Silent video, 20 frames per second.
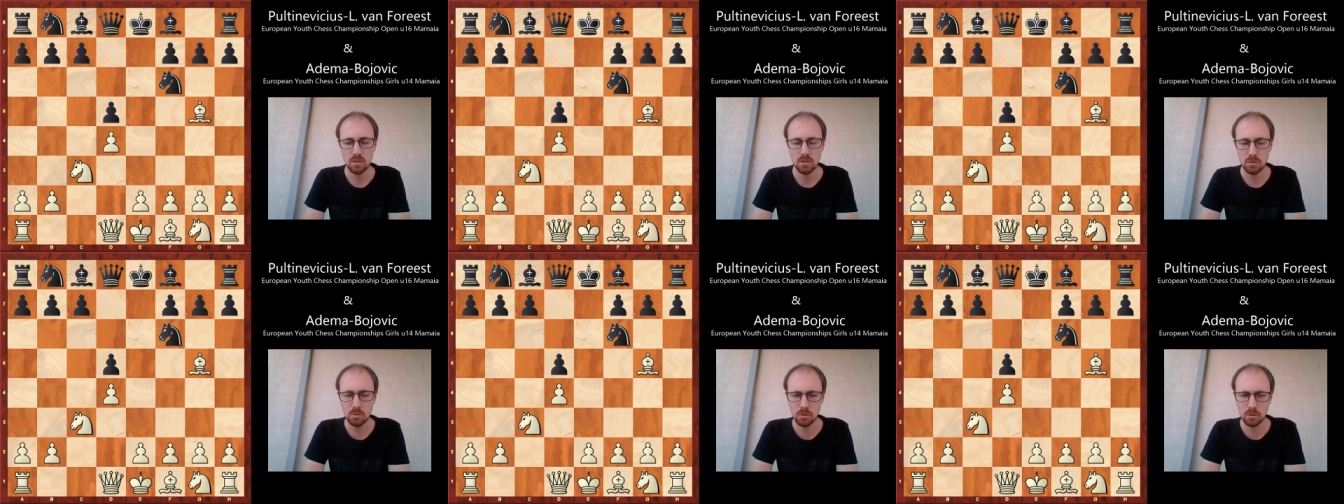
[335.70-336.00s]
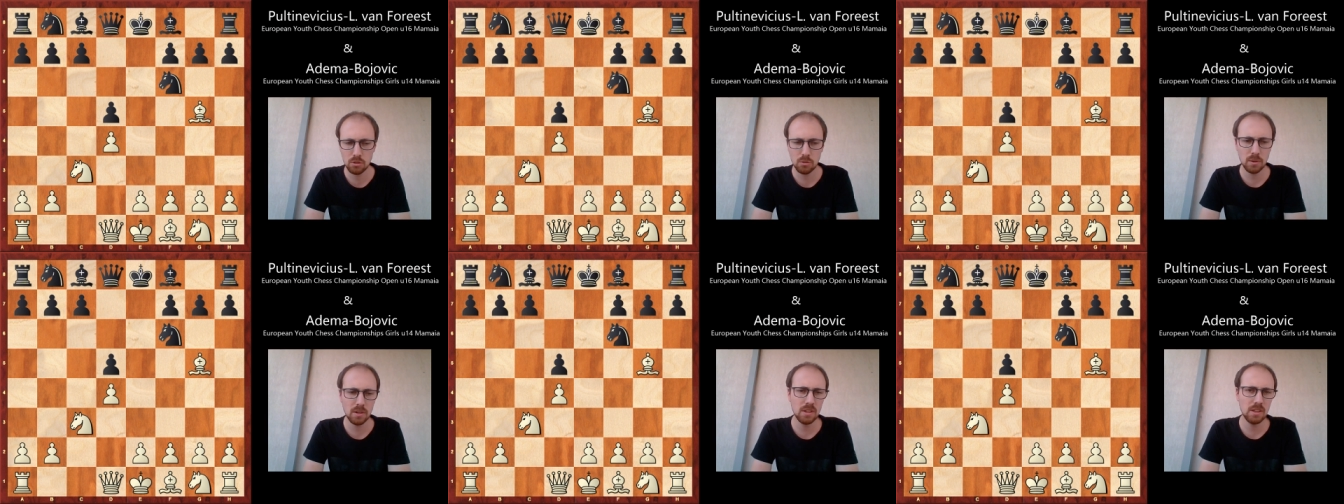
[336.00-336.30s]
well,
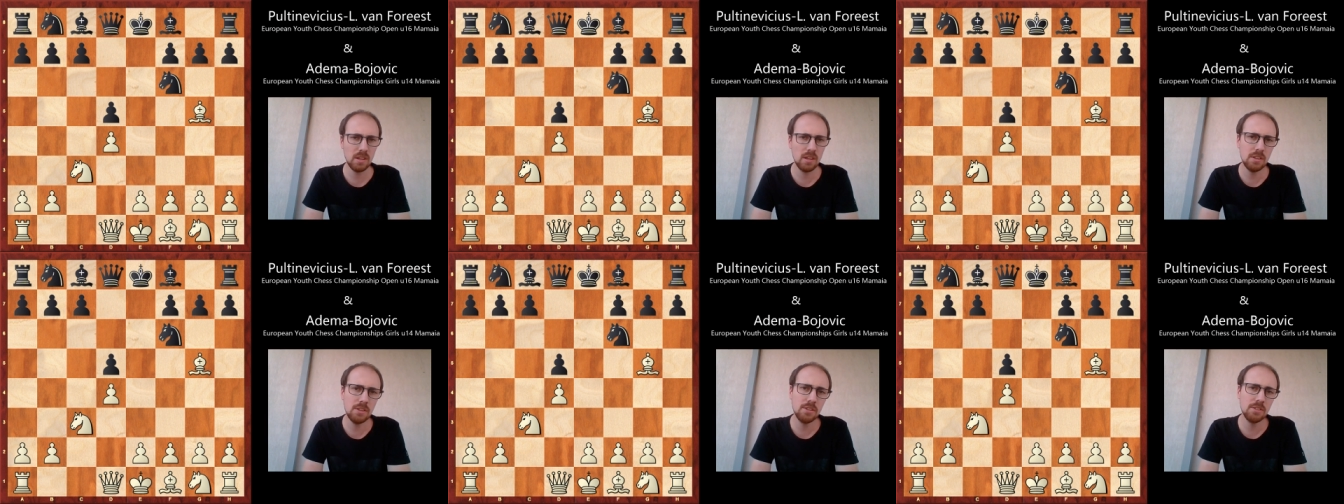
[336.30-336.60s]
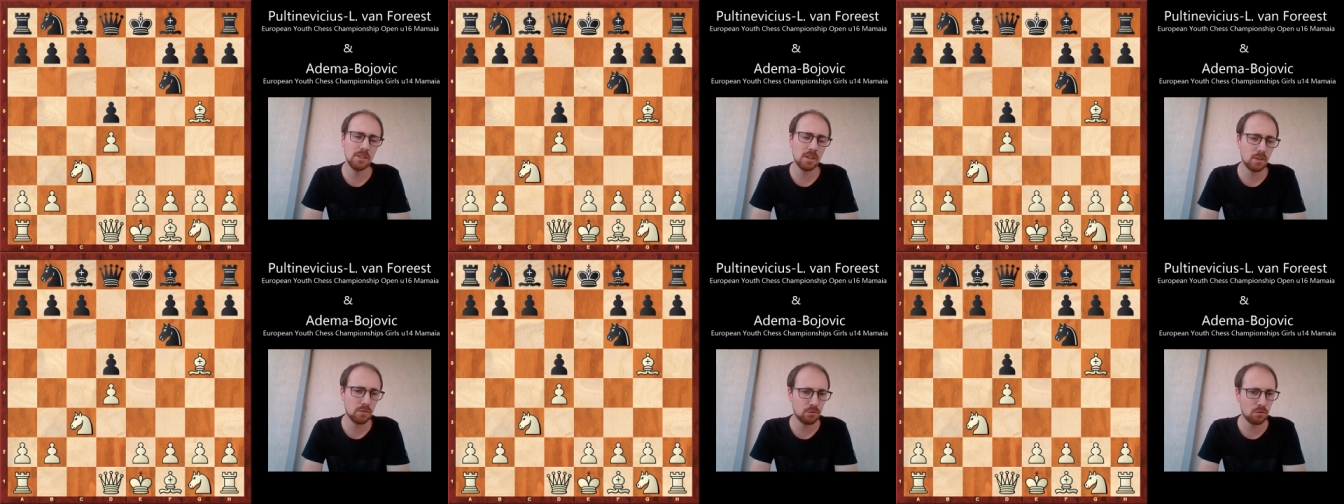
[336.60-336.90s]
it's quite an easy
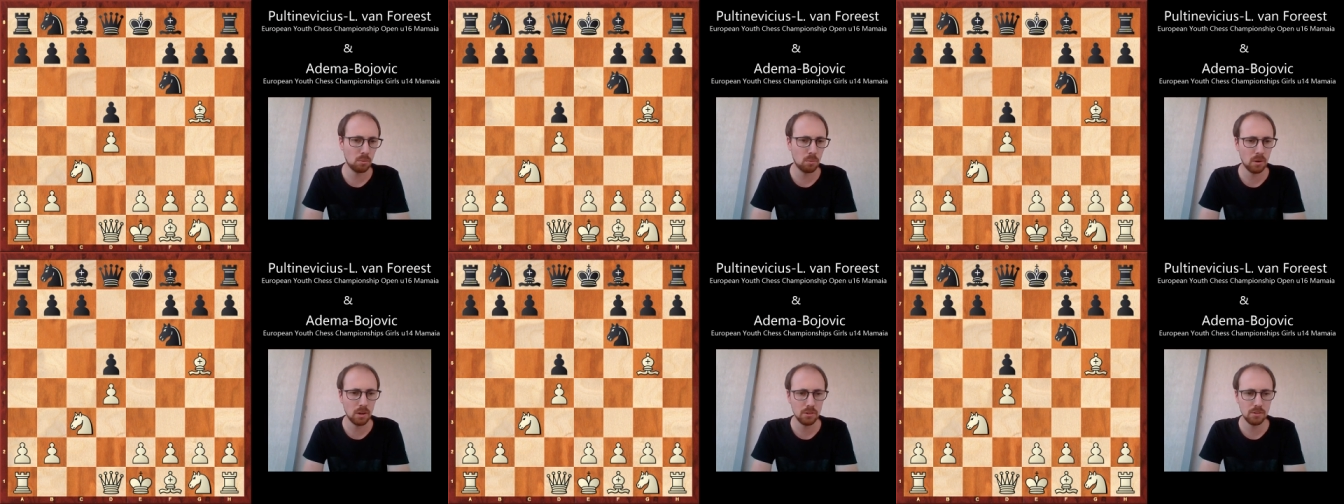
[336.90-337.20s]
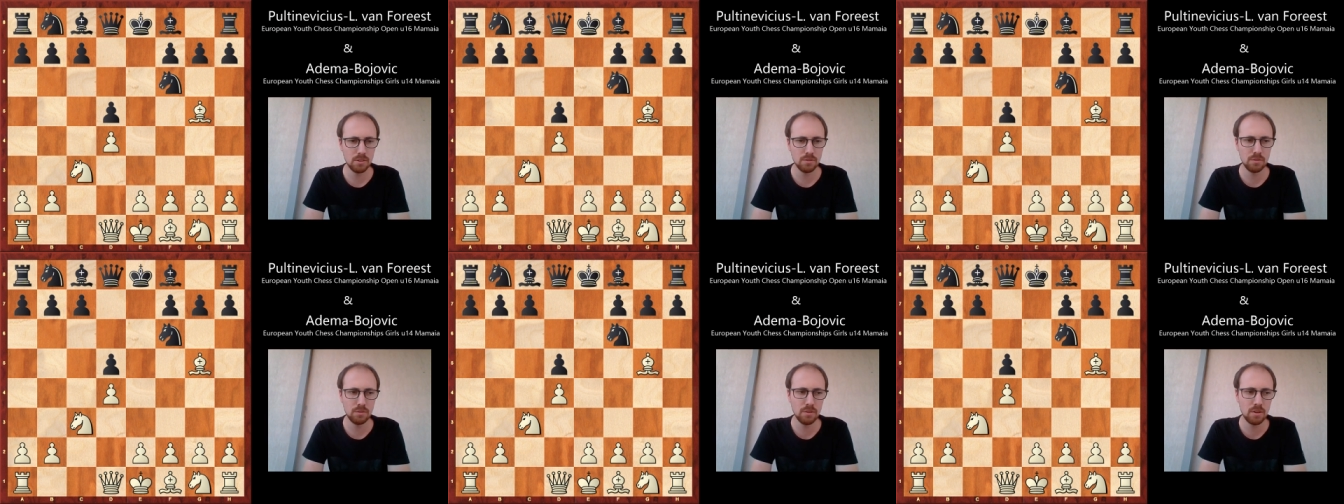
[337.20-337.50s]
setup for white.
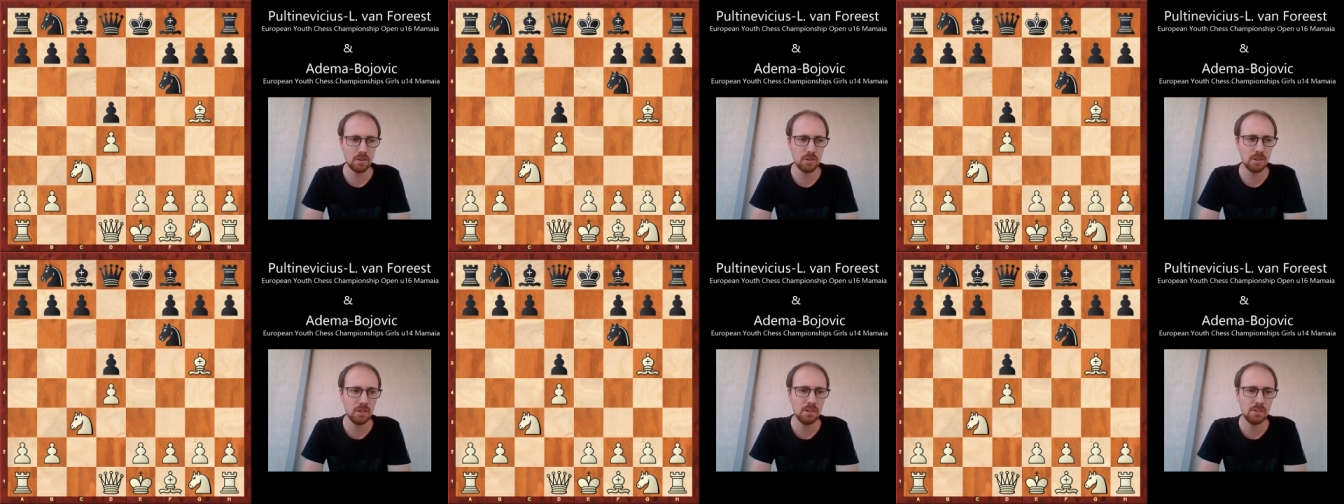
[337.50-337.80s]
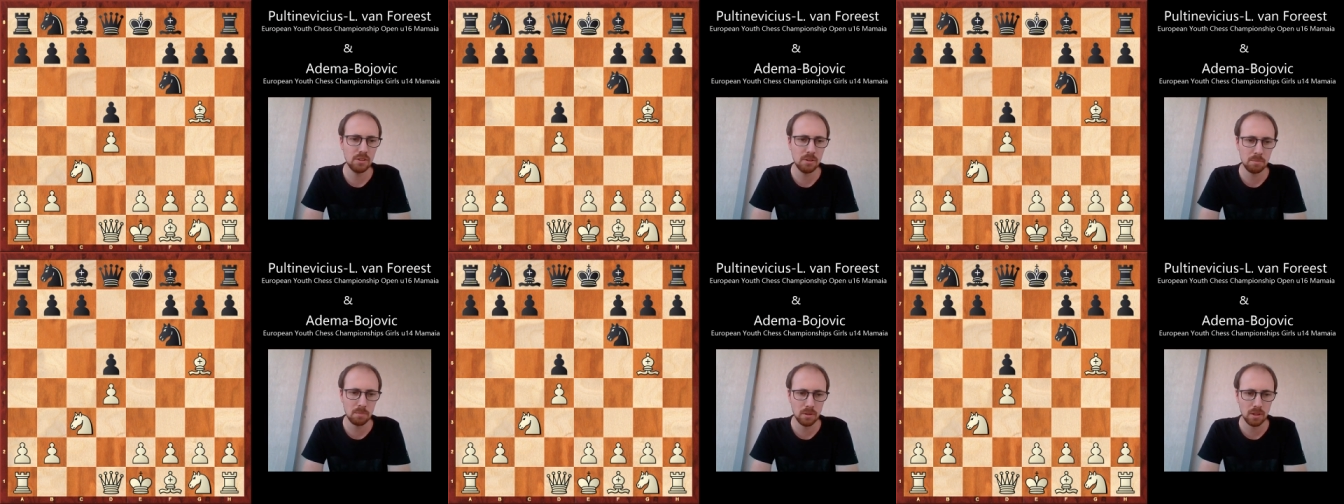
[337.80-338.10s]
You have a very
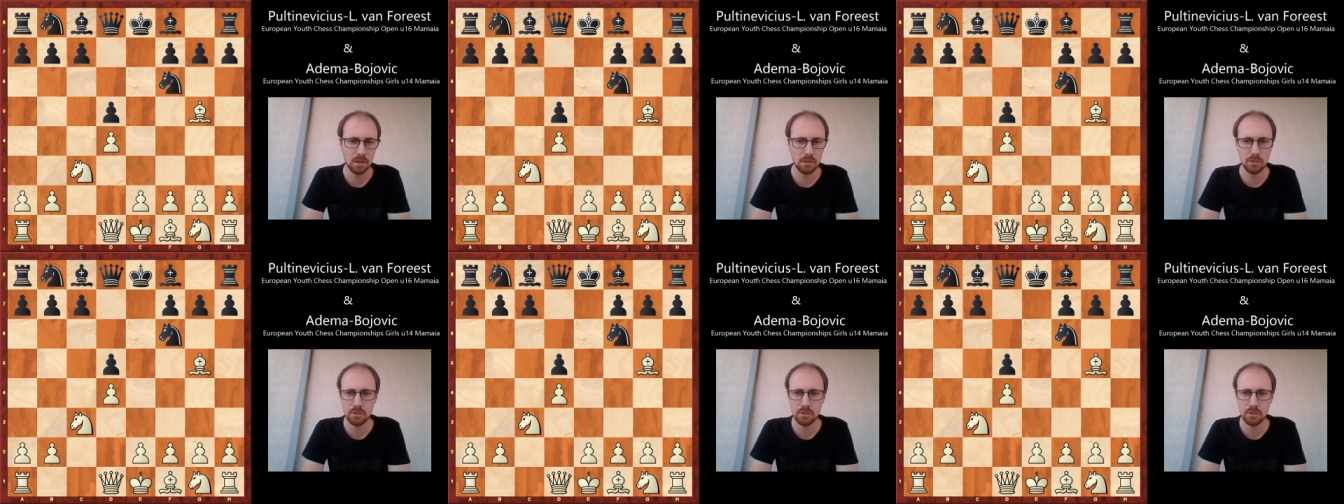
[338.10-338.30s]
easy plan.